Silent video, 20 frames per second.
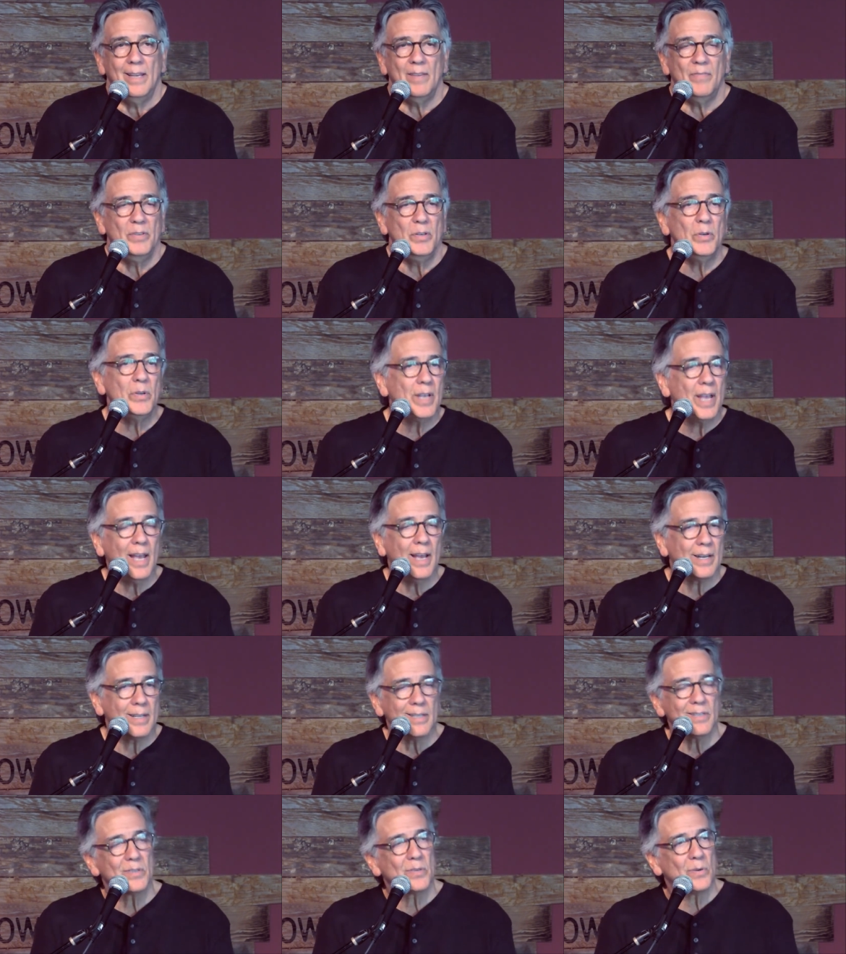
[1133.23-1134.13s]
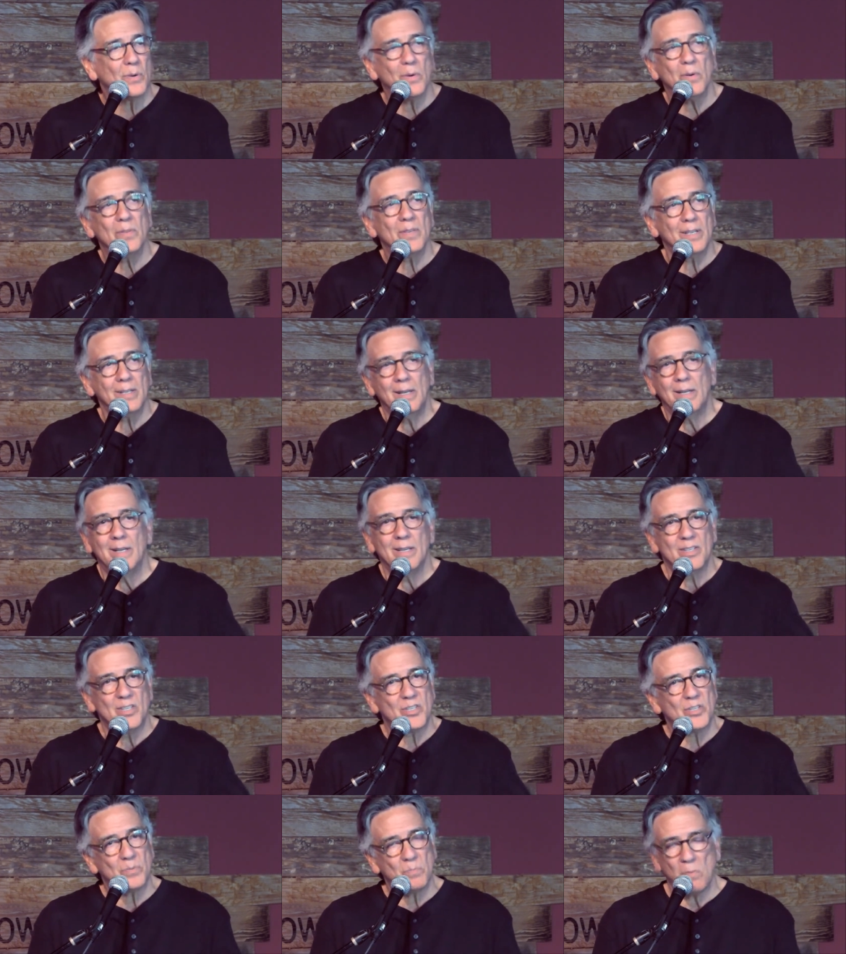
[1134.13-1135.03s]
if you can't control the
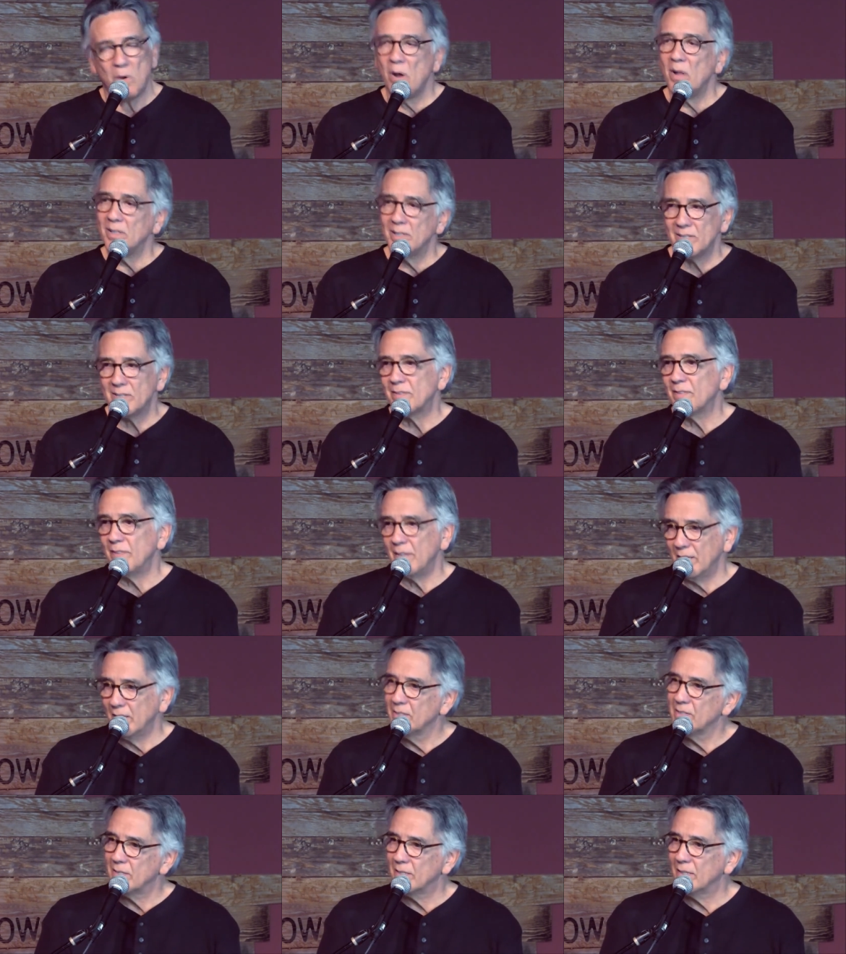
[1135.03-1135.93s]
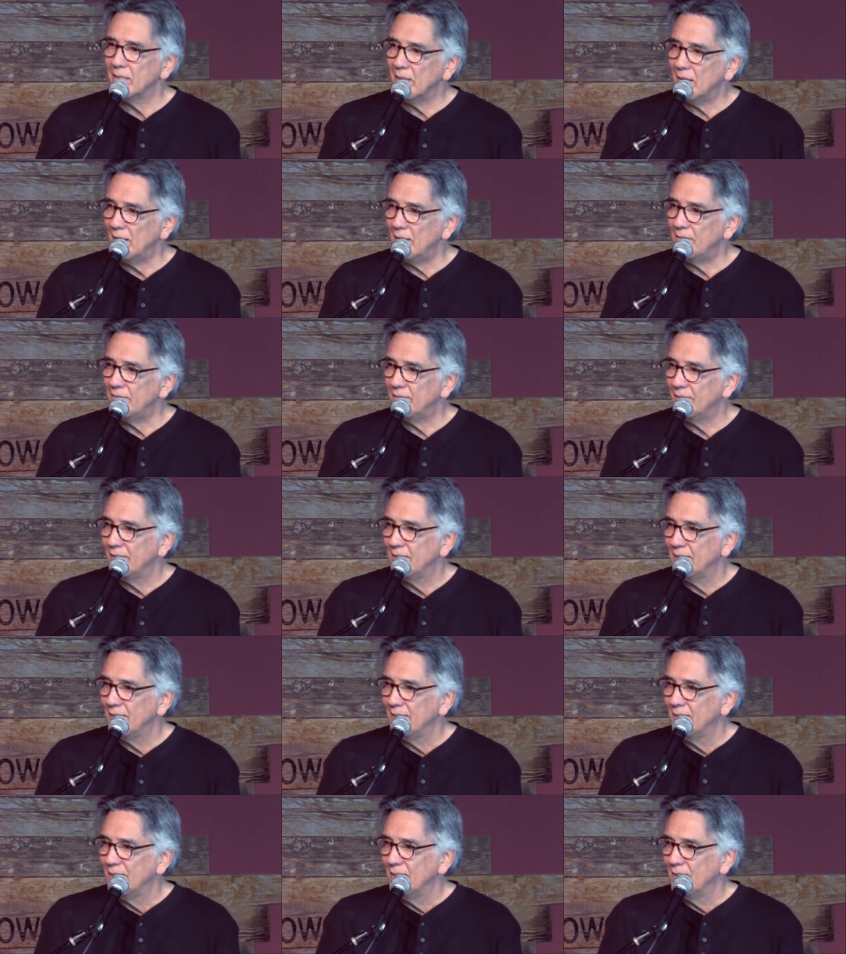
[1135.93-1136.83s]
smallest things in life,
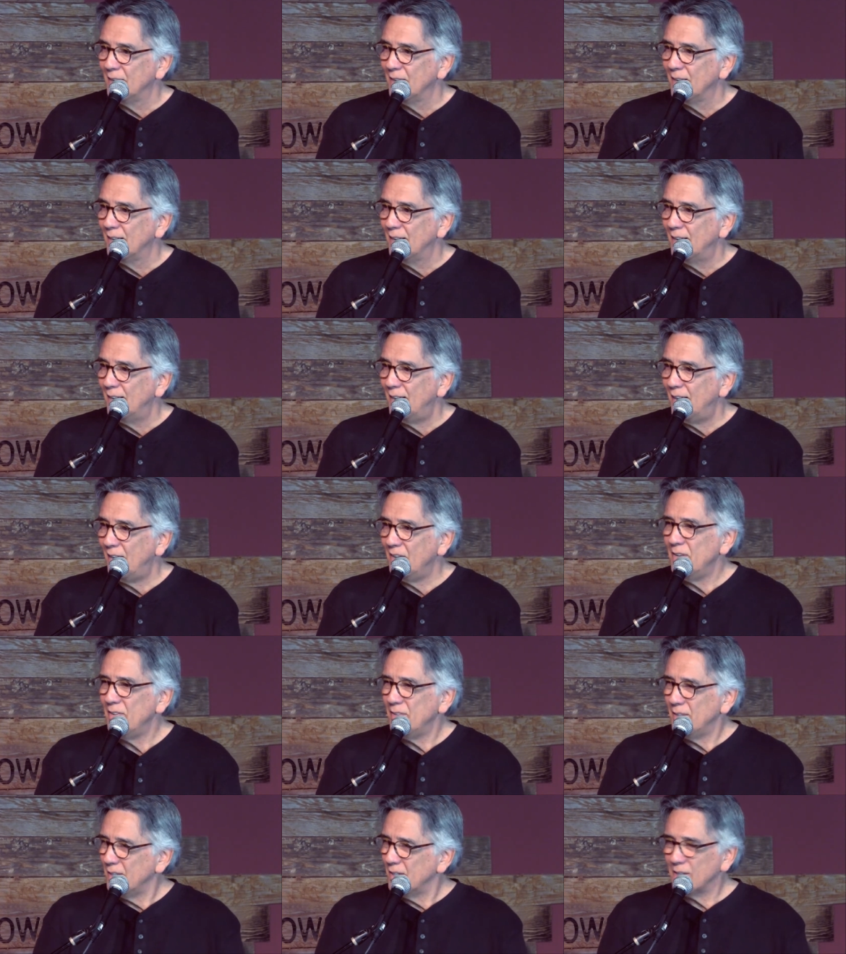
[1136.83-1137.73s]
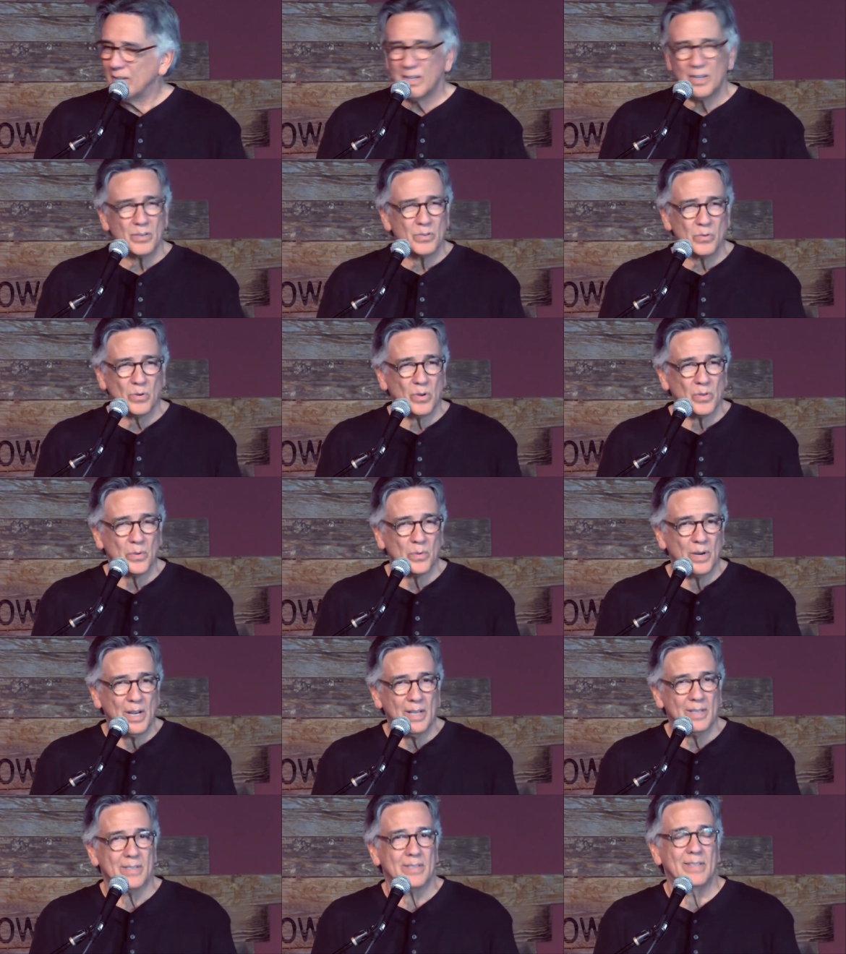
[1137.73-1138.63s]
how do you think you can control
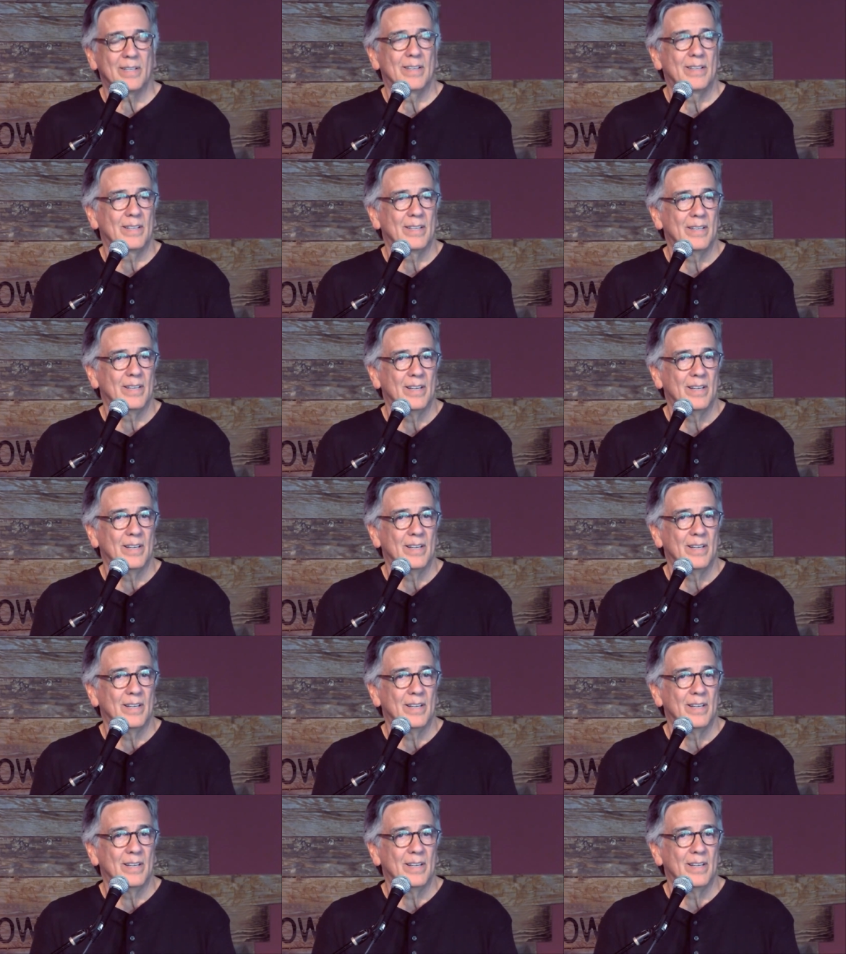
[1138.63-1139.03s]
the rest?